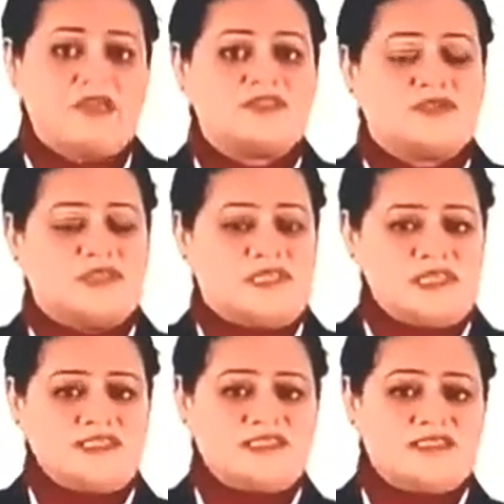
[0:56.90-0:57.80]
So
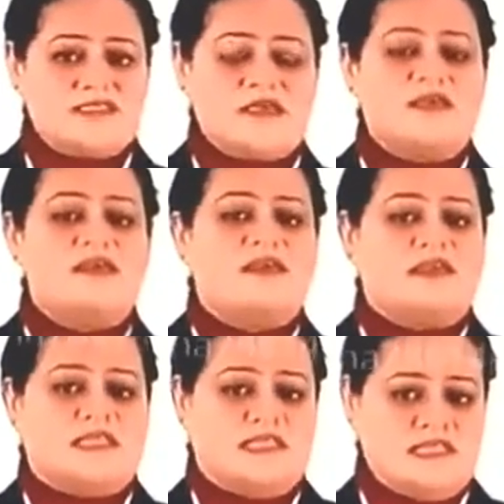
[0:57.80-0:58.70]
this
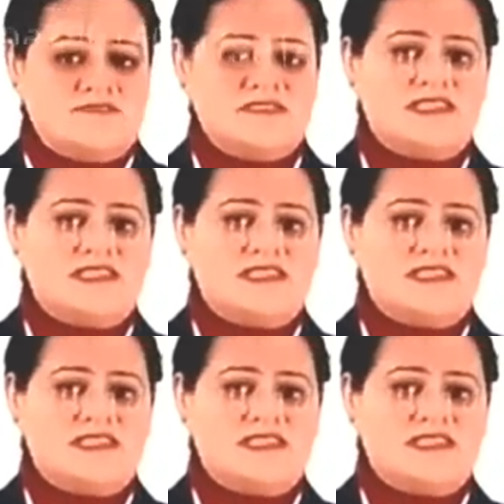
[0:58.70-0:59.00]
gives